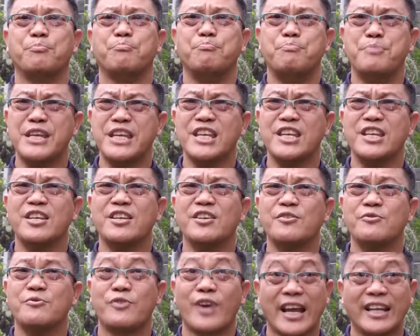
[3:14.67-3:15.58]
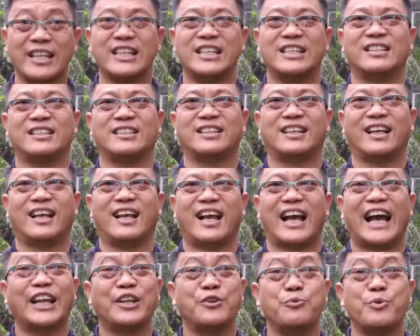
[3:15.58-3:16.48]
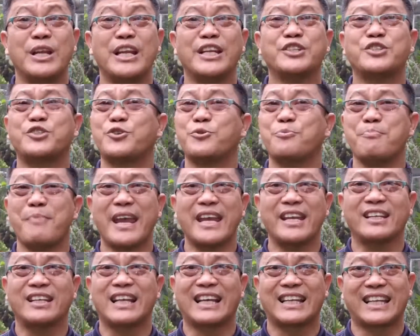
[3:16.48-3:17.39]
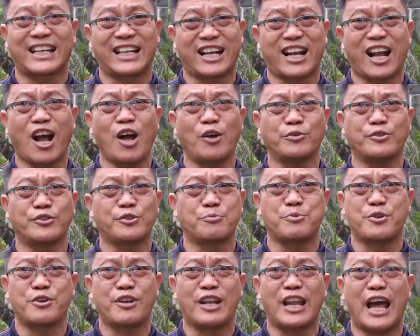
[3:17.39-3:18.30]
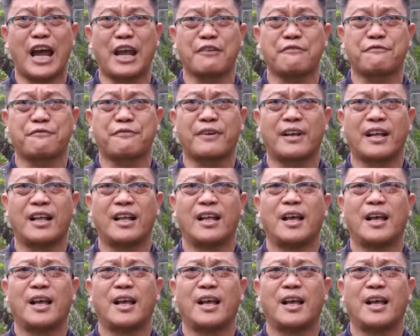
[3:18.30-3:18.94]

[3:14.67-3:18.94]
Be ready and willing to make an account of your life.